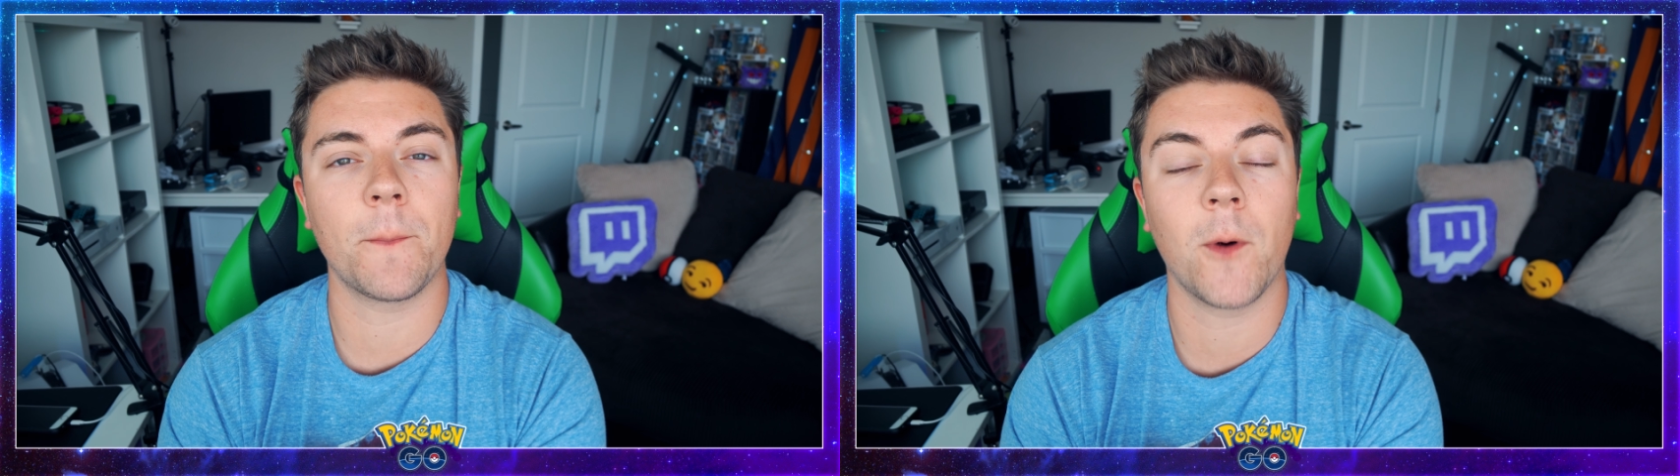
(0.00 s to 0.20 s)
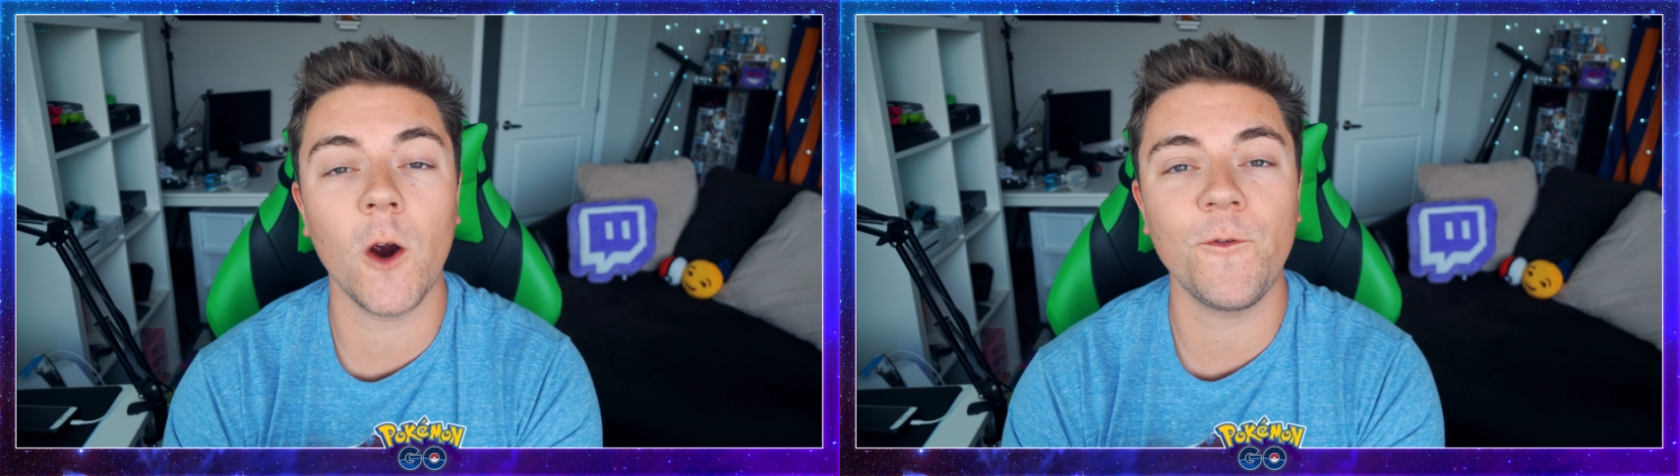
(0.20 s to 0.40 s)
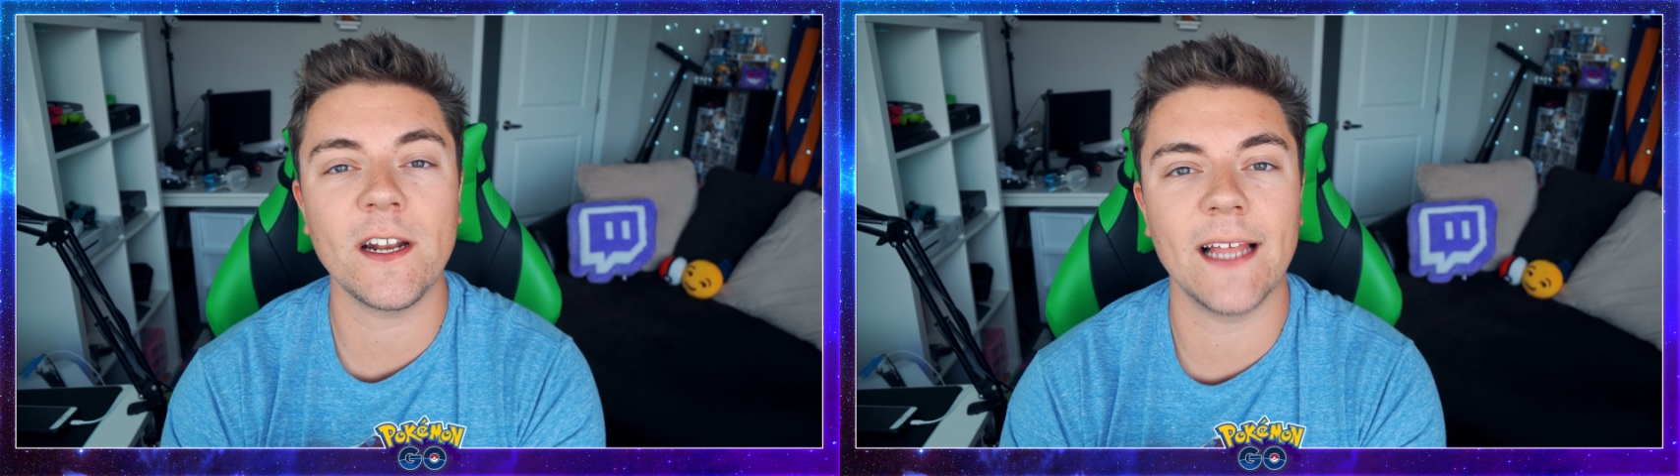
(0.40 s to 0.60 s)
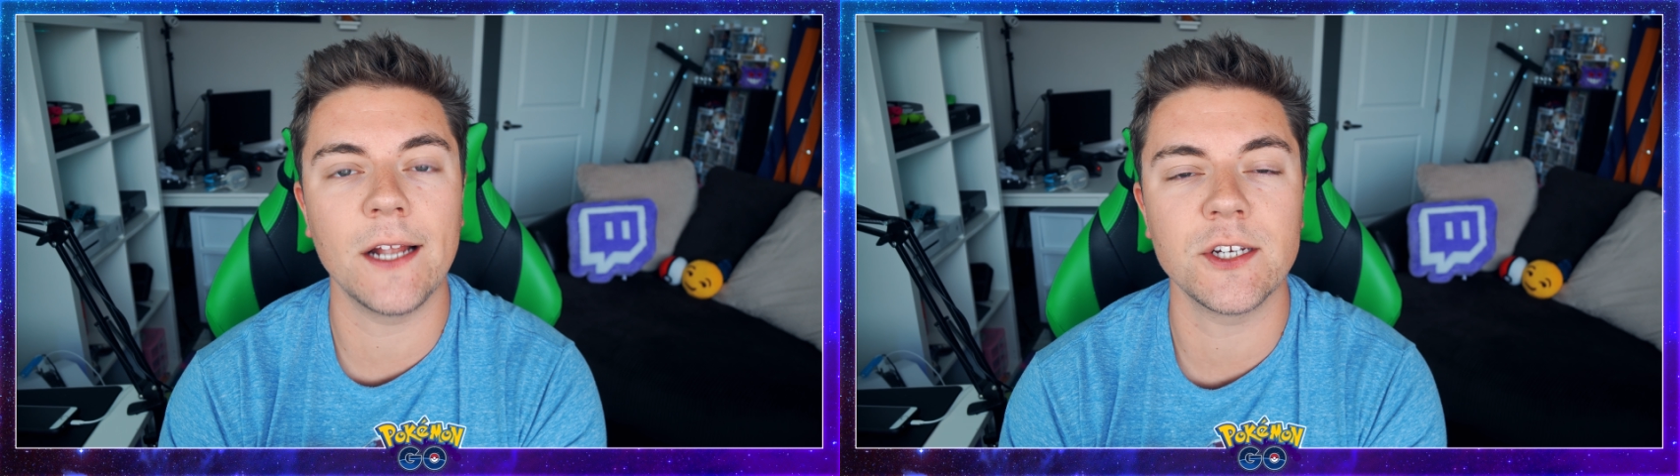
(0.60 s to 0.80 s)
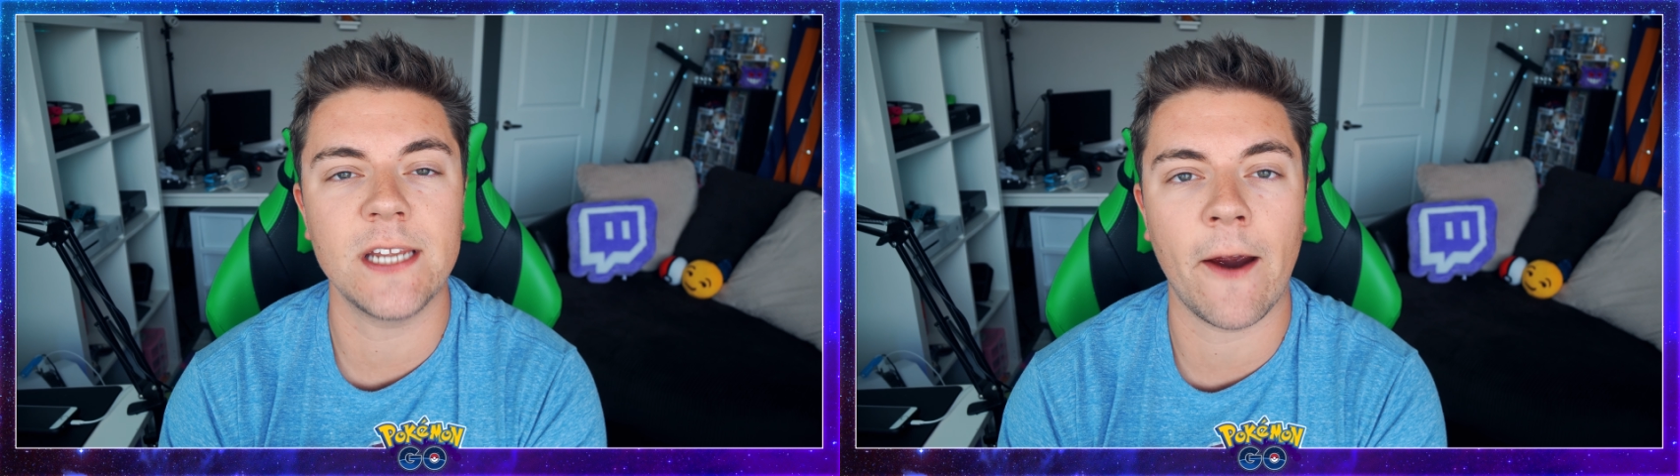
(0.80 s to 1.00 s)
perfect
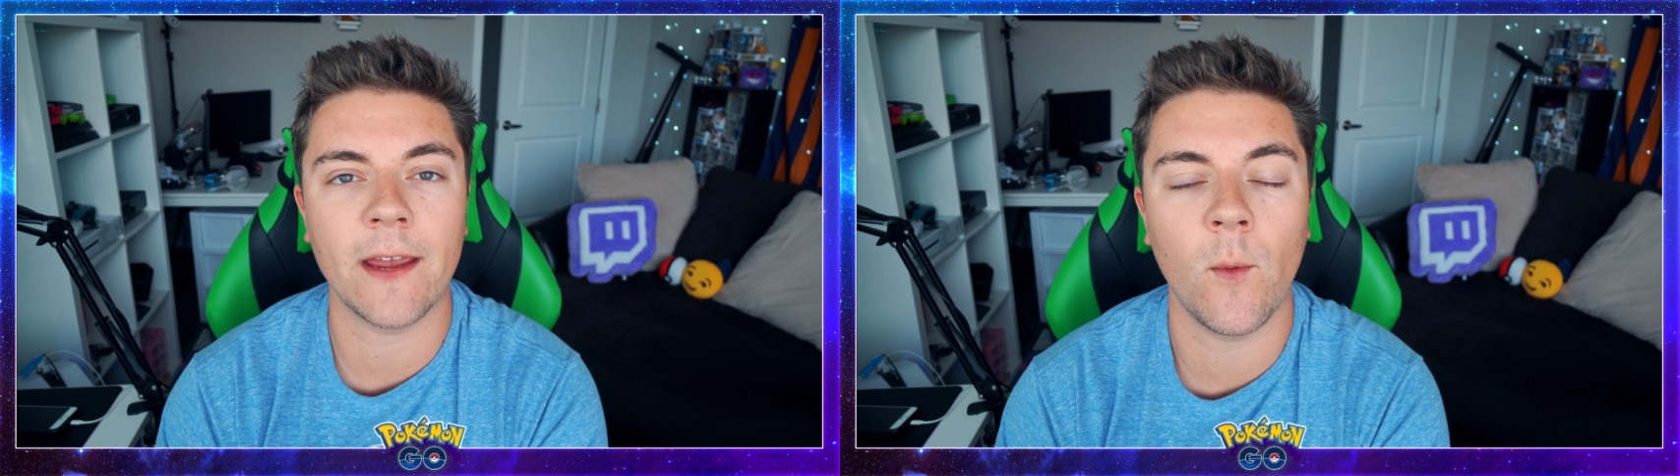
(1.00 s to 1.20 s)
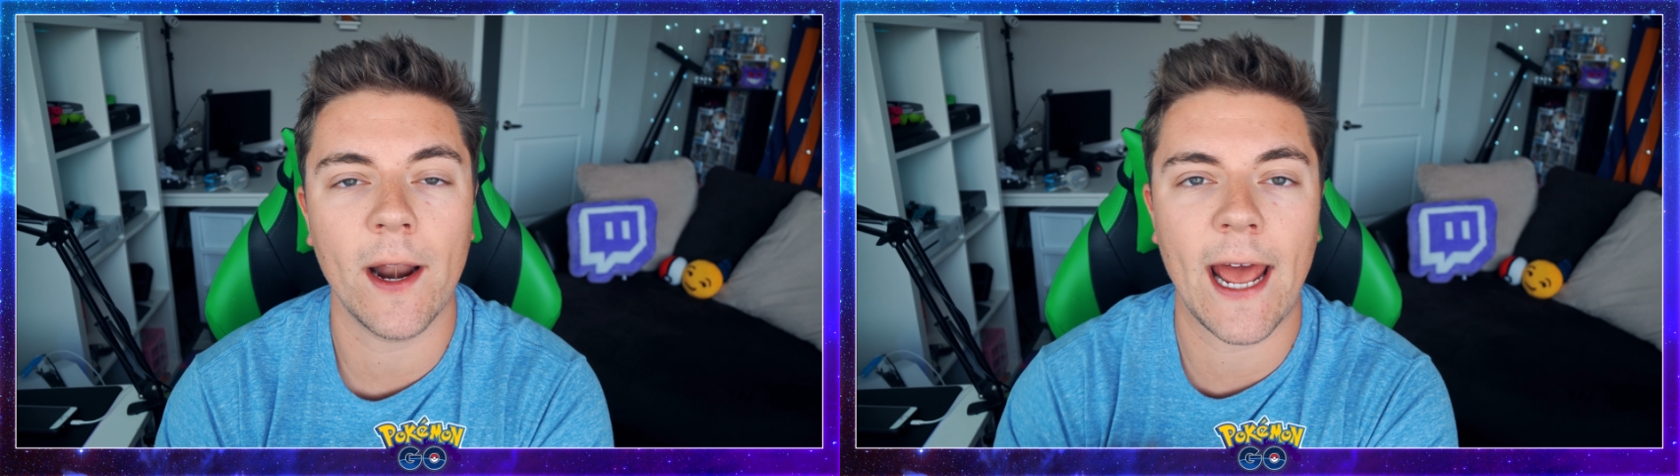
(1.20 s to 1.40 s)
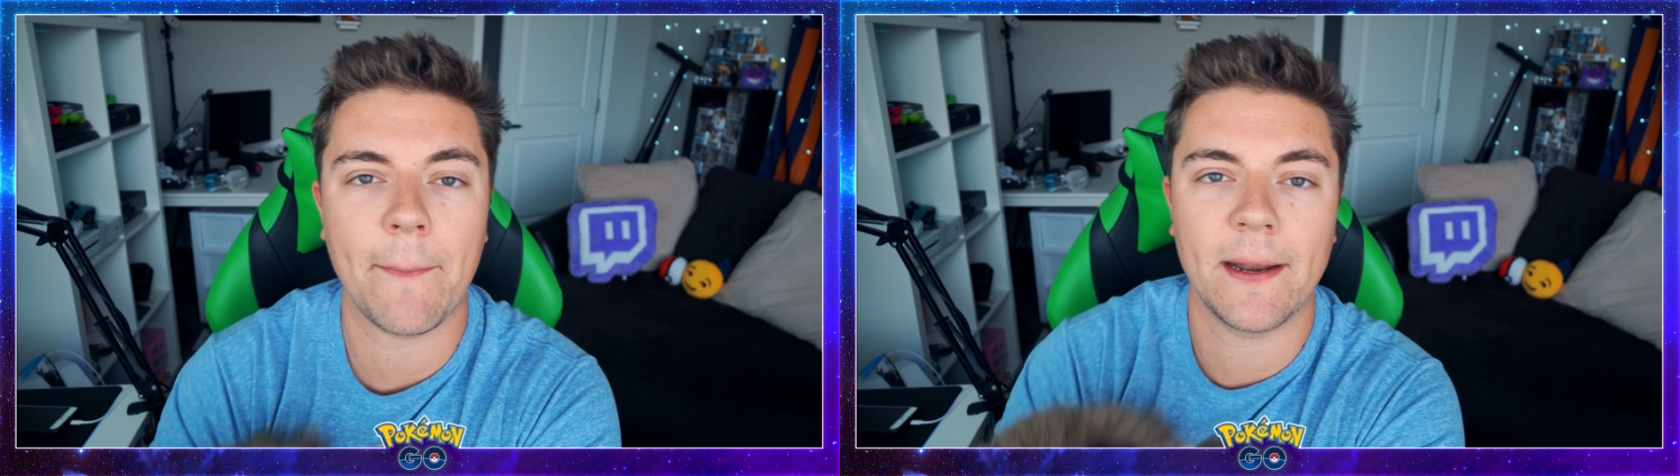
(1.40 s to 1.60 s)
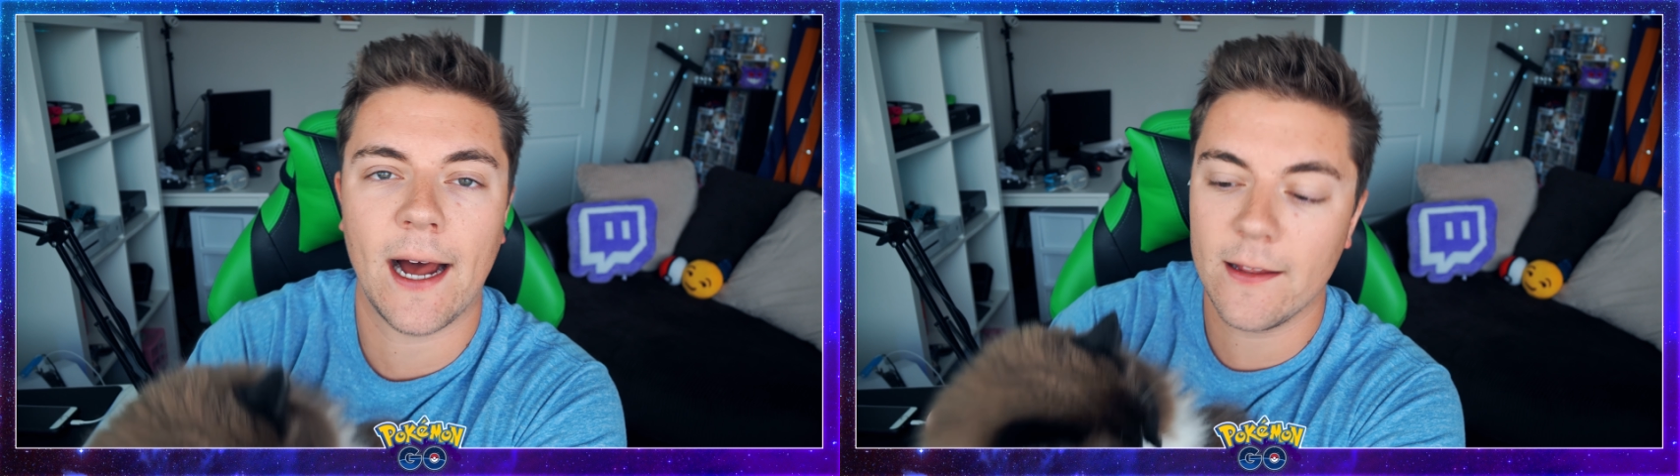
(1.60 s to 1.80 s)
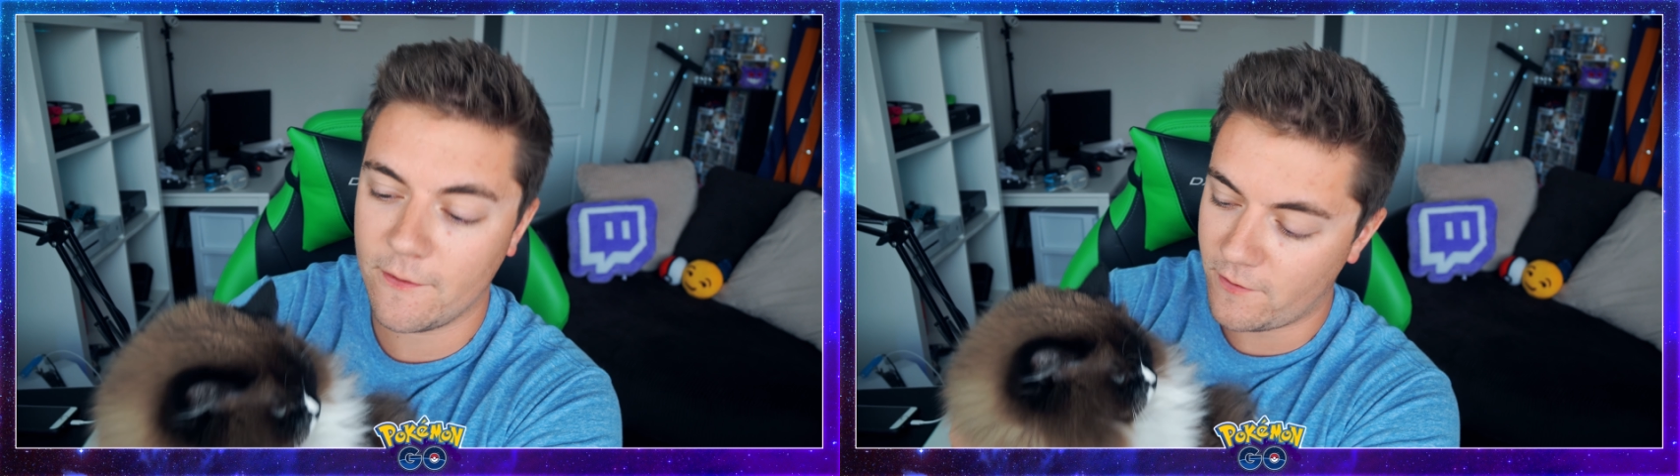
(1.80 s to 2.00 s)
legendary, and what happened,
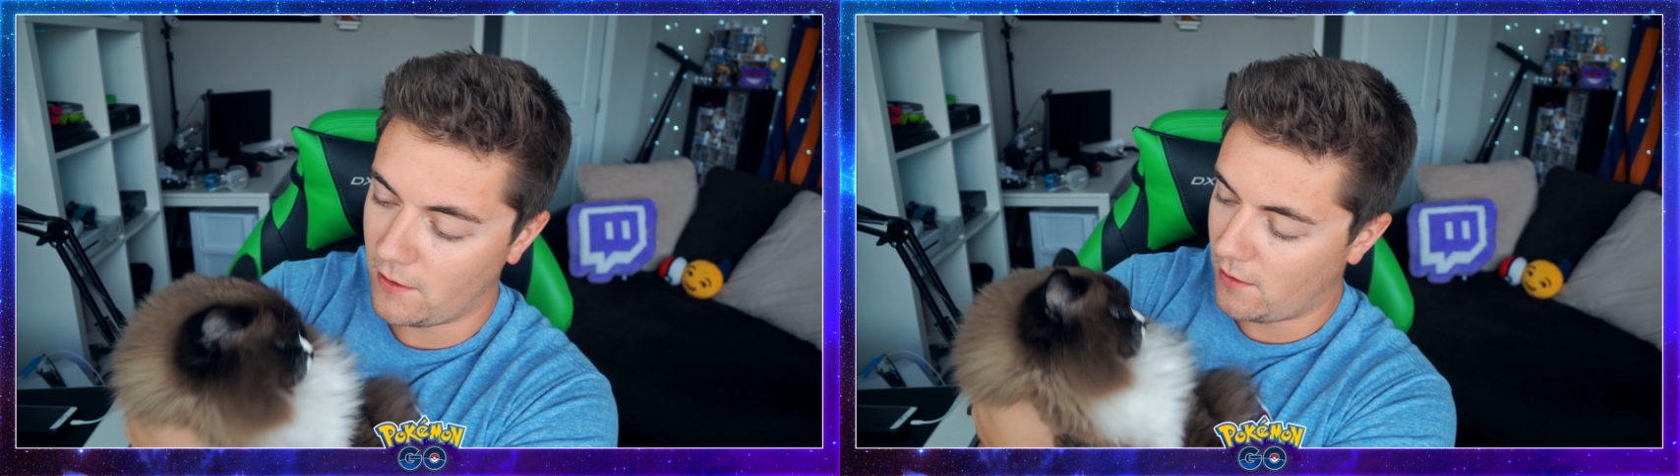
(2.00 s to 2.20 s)
Olive?